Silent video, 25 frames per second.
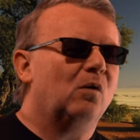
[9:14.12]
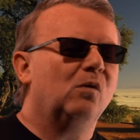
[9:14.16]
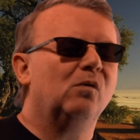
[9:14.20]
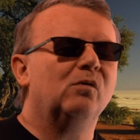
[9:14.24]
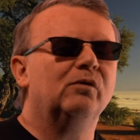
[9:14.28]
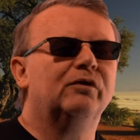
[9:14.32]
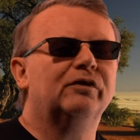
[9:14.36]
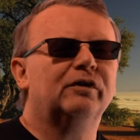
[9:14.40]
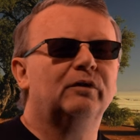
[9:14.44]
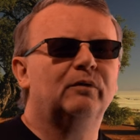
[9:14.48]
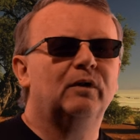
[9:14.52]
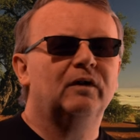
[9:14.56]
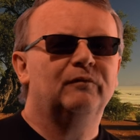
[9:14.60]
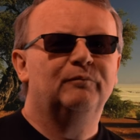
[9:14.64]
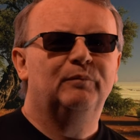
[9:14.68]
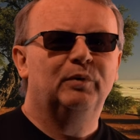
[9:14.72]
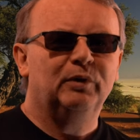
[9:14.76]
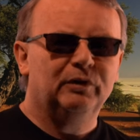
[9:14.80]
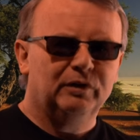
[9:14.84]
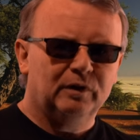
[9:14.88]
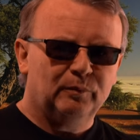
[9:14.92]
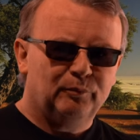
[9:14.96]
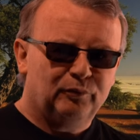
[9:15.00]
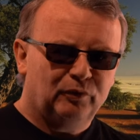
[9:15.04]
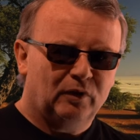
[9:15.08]
Also I've
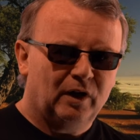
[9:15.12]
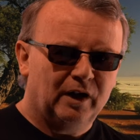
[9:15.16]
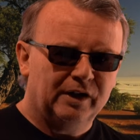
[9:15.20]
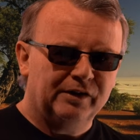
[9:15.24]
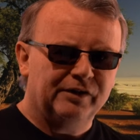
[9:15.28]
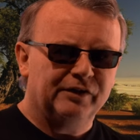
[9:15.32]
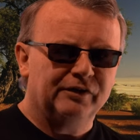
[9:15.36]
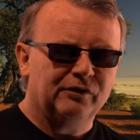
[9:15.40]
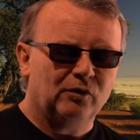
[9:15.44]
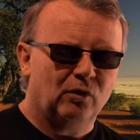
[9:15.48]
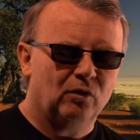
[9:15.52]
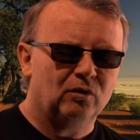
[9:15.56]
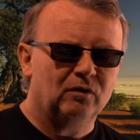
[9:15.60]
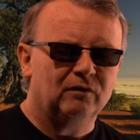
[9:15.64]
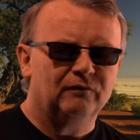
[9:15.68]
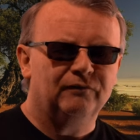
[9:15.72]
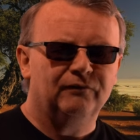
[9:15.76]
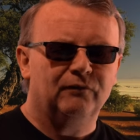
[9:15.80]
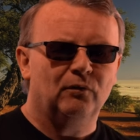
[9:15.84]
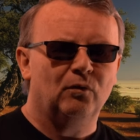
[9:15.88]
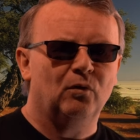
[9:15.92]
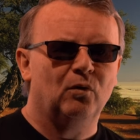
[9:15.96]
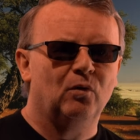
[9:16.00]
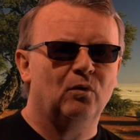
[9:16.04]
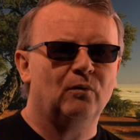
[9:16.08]
put the prices on
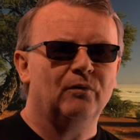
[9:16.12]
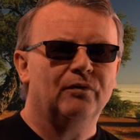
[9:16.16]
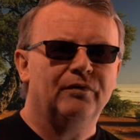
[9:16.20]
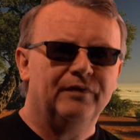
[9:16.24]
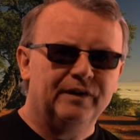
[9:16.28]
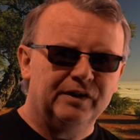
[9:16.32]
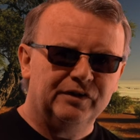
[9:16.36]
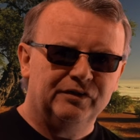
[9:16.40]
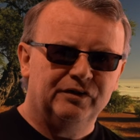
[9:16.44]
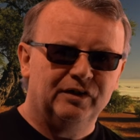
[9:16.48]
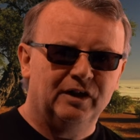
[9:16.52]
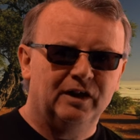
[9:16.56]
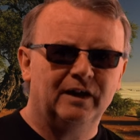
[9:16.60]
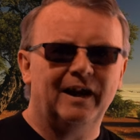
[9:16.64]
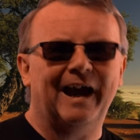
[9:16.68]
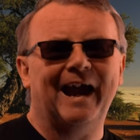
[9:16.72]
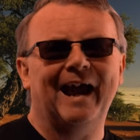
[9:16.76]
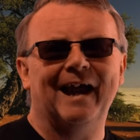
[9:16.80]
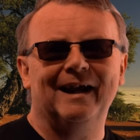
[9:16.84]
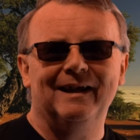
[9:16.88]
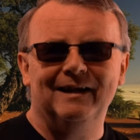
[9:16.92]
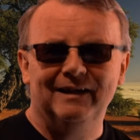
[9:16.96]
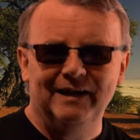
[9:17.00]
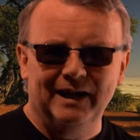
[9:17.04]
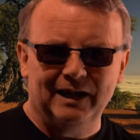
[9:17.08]
for this year
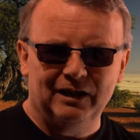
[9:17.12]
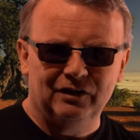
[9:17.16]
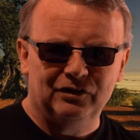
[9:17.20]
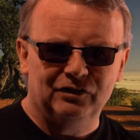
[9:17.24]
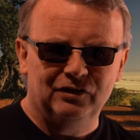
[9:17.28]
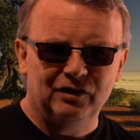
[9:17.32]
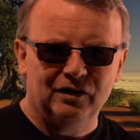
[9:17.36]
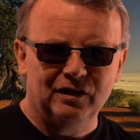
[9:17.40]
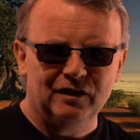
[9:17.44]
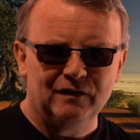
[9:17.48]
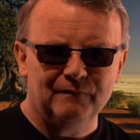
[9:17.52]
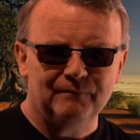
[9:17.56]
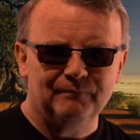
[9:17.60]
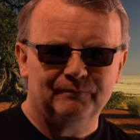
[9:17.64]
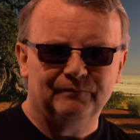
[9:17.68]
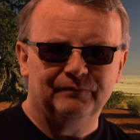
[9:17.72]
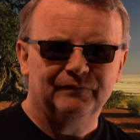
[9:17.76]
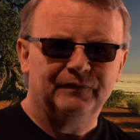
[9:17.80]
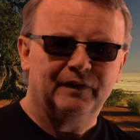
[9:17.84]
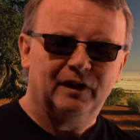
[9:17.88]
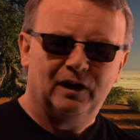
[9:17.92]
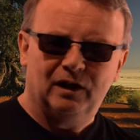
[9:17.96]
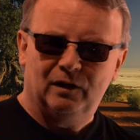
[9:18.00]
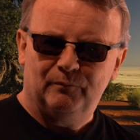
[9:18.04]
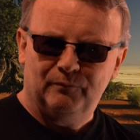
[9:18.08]
and next year.
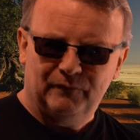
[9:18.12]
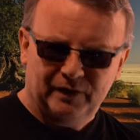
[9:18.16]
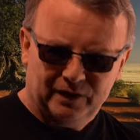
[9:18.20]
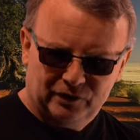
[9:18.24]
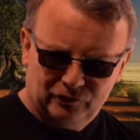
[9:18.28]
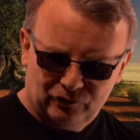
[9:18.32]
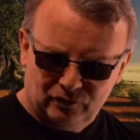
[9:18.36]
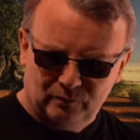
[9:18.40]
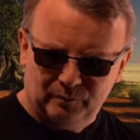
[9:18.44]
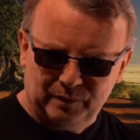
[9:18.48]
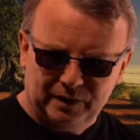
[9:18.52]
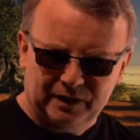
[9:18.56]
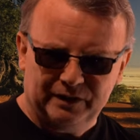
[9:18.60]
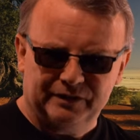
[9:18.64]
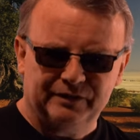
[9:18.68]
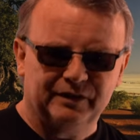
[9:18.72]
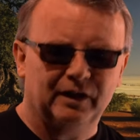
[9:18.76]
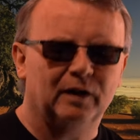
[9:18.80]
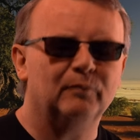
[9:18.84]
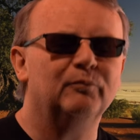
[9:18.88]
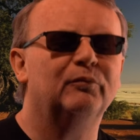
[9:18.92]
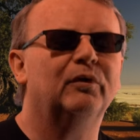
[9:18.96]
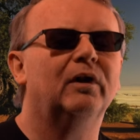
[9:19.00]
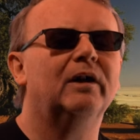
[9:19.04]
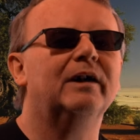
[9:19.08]
Um, they should be the
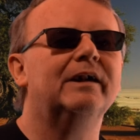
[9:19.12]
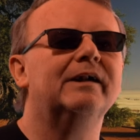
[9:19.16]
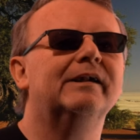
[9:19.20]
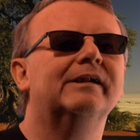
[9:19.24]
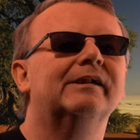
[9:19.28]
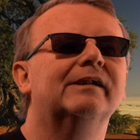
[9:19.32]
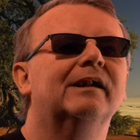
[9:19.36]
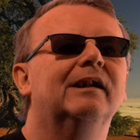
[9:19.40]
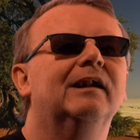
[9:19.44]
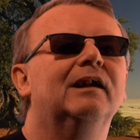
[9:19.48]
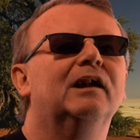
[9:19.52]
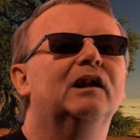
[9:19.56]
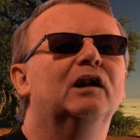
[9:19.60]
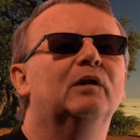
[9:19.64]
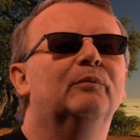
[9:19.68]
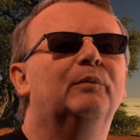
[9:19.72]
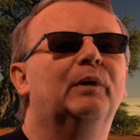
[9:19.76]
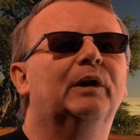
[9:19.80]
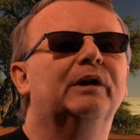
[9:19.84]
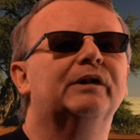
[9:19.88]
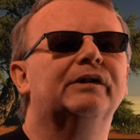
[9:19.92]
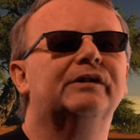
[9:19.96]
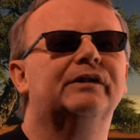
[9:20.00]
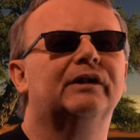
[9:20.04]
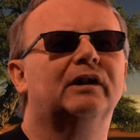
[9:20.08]
same price
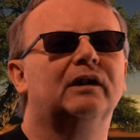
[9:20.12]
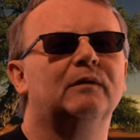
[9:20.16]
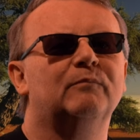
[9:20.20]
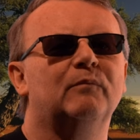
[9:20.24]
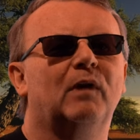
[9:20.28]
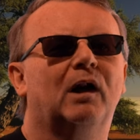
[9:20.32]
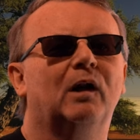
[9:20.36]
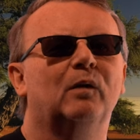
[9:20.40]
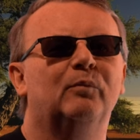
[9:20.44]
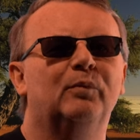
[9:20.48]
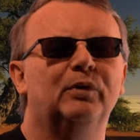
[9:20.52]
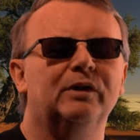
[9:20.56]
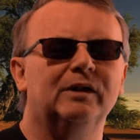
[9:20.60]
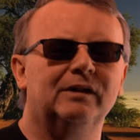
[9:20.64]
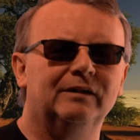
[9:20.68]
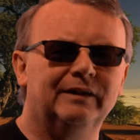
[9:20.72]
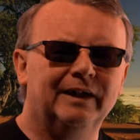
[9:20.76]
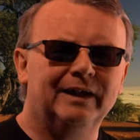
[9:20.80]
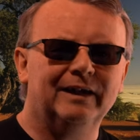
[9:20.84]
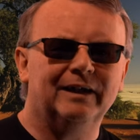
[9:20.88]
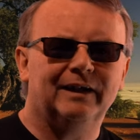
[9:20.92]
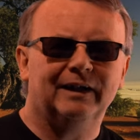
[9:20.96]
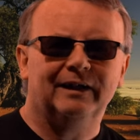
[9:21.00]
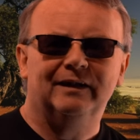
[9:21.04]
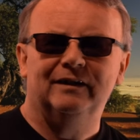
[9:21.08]
but um, I'll put a
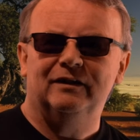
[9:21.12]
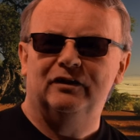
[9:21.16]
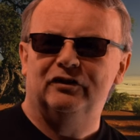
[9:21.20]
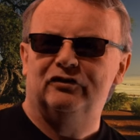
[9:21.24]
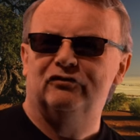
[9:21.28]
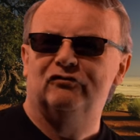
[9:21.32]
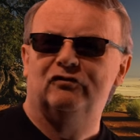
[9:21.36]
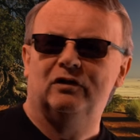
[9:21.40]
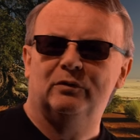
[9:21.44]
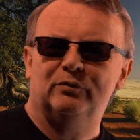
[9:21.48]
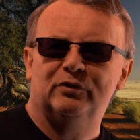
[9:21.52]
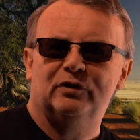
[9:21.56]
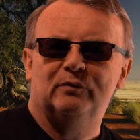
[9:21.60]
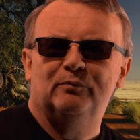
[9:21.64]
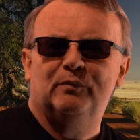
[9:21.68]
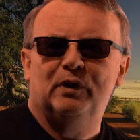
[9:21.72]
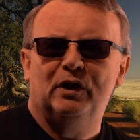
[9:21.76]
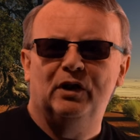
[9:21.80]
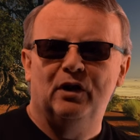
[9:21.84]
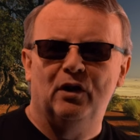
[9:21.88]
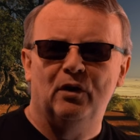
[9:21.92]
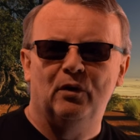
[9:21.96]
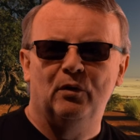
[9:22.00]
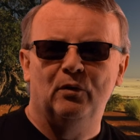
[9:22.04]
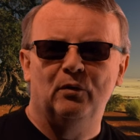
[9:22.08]
link in the description
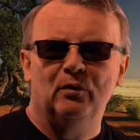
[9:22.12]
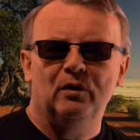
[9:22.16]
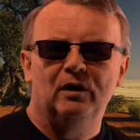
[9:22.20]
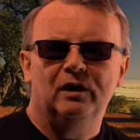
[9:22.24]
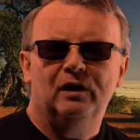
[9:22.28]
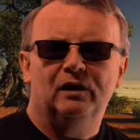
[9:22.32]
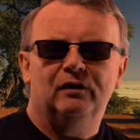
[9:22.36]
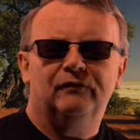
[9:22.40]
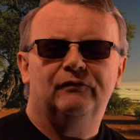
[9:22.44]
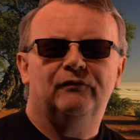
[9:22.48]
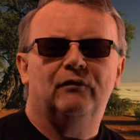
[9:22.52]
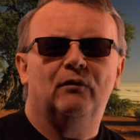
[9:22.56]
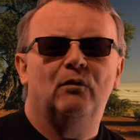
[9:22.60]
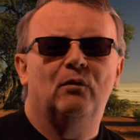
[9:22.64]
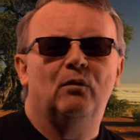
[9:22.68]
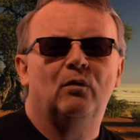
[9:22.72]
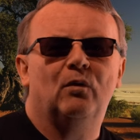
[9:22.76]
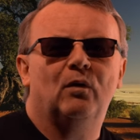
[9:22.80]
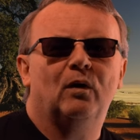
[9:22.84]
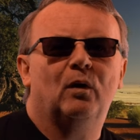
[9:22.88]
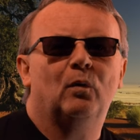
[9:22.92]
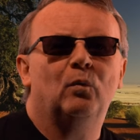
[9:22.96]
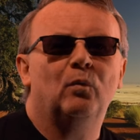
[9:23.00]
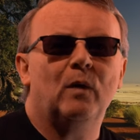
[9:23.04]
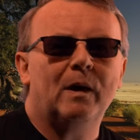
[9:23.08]
below
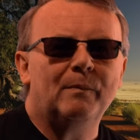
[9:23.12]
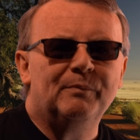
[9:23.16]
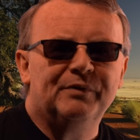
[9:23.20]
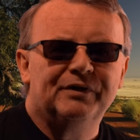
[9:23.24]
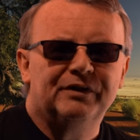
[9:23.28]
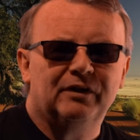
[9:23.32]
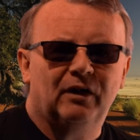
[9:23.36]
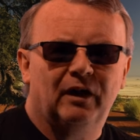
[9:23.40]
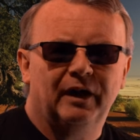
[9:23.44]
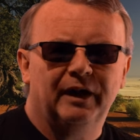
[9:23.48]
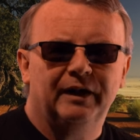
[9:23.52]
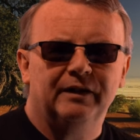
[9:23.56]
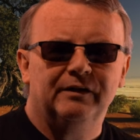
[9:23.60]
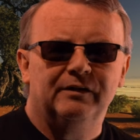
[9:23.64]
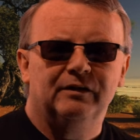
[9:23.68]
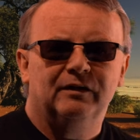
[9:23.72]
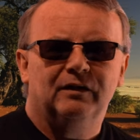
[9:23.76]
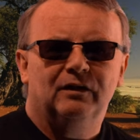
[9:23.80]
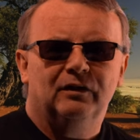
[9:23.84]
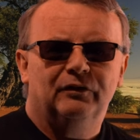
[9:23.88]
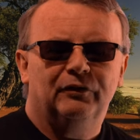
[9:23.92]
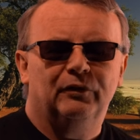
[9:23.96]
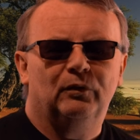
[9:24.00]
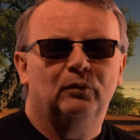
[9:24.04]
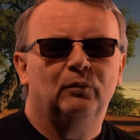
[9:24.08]
for a website
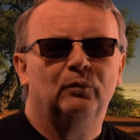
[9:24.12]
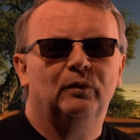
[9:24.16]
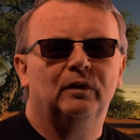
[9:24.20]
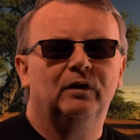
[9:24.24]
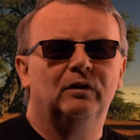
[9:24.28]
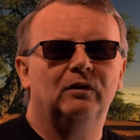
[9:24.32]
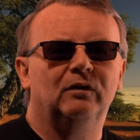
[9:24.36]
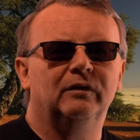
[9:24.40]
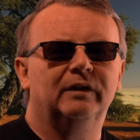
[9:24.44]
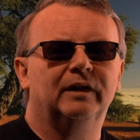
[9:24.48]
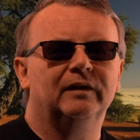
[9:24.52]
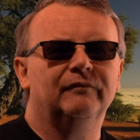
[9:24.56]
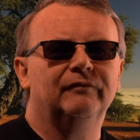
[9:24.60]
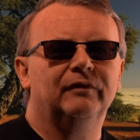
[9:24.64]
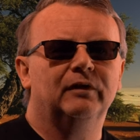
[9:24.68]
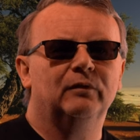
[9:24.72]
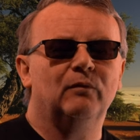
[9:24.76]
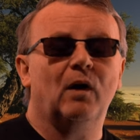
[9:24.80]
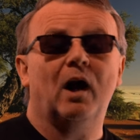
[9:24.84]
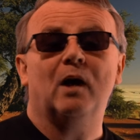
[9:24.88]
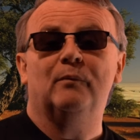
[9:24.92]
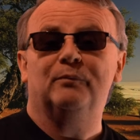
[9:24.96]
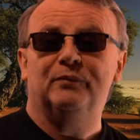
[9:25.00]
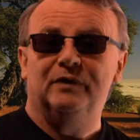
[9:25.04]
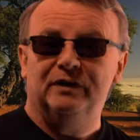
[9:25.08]
that will give
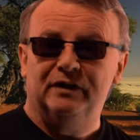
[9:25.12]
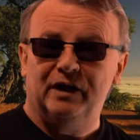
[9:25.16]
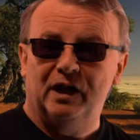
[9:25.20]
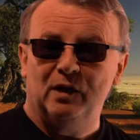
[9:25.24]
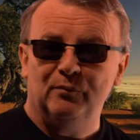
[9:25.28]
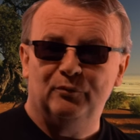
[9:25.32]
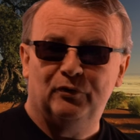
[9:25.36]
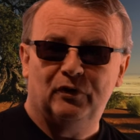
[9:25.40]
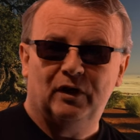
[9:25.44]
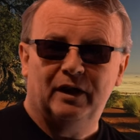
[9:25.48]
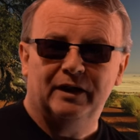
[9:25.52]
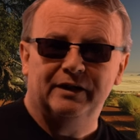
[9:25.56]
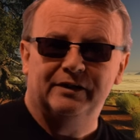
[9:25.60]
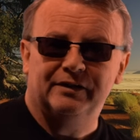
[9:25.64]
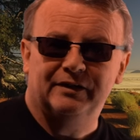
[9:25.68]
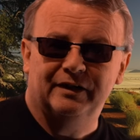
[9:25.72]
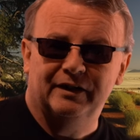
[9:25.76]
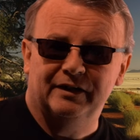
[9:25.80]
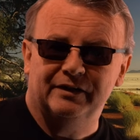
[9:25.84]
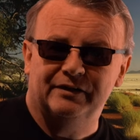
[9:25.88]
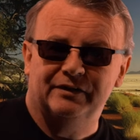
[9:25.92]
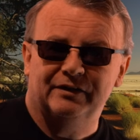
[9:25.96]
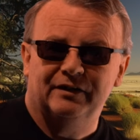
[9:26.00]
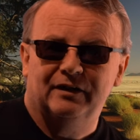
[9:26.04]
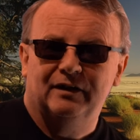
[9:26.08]
you up-to-date
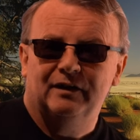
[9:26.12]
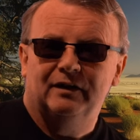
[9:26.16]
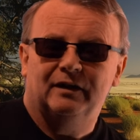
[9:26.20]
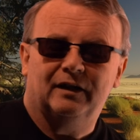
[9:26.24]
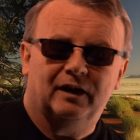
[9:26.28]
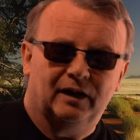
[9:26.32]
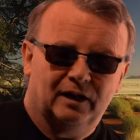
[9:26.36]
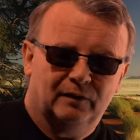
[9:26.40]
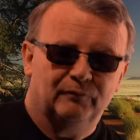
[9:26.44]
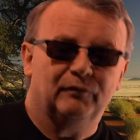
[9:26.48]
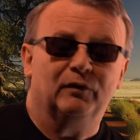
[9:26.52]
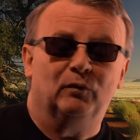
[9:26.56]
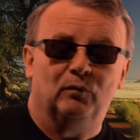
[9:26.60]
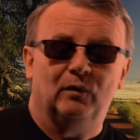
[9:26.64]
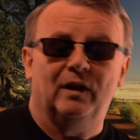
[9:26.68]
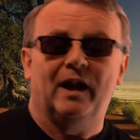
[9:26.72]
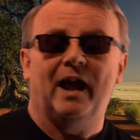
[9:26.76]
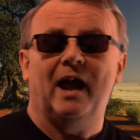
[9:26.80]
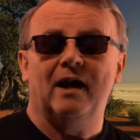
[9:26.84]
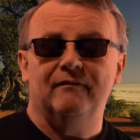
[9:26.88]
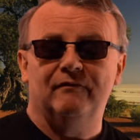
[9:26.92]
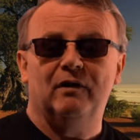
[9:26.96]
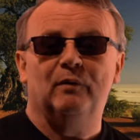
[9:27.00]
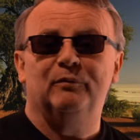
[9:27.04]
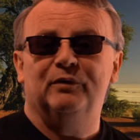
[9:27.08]
prices uh, that will
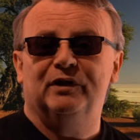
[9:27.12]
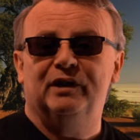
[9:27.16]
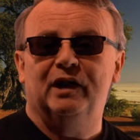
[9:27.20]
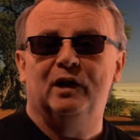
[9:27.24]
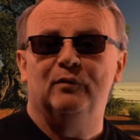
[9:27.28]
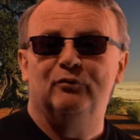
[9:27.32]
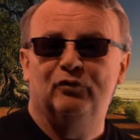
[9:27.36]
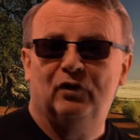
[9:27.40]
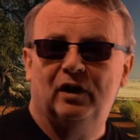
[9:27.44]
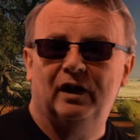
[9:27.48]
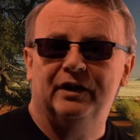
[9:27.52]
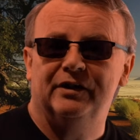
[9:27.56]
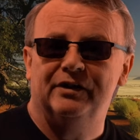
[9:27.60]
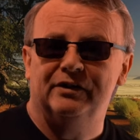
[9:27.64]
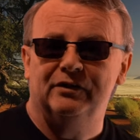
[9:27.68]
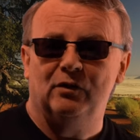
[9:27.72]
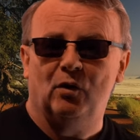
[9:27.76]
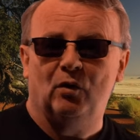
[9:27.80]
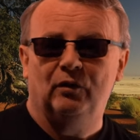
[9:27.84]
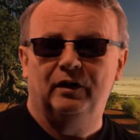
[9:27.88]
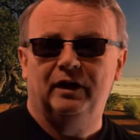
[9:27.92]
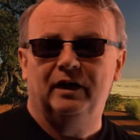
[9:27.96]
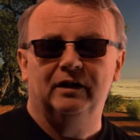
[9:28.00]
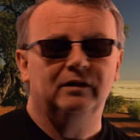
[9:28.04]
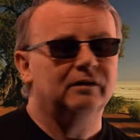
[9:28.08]
have up-to-date prices
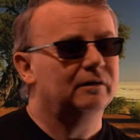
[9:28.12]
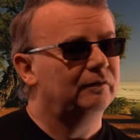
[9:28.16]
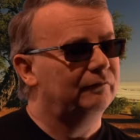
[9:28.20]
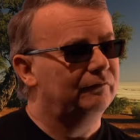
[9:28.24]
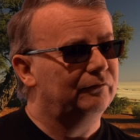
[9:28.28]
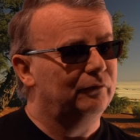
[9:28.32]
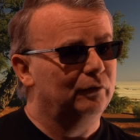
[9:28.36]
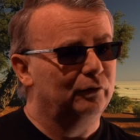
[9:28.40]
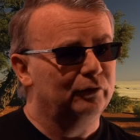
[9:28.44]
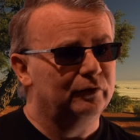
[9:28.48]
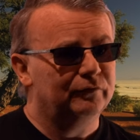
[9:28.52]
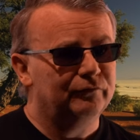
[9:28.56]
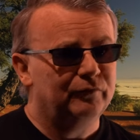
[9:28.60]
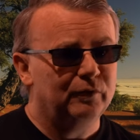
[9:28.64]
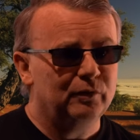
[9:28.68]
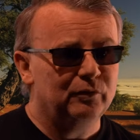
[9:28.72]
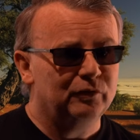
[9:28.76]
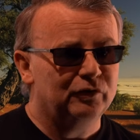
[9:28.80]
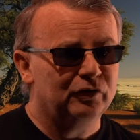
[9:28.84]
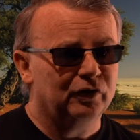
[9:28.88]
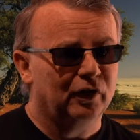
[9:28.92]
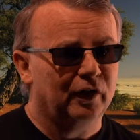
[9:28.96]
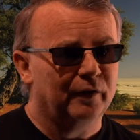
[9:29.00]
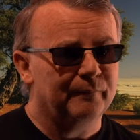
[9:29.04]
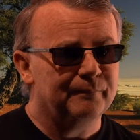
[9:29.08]
on it for the
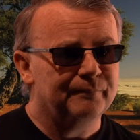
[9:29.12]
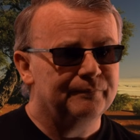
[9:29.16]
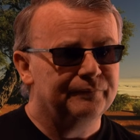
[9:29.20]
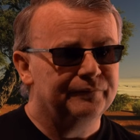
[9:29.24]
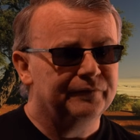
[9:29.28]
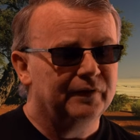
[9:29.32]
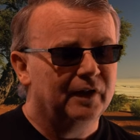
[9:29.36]
future.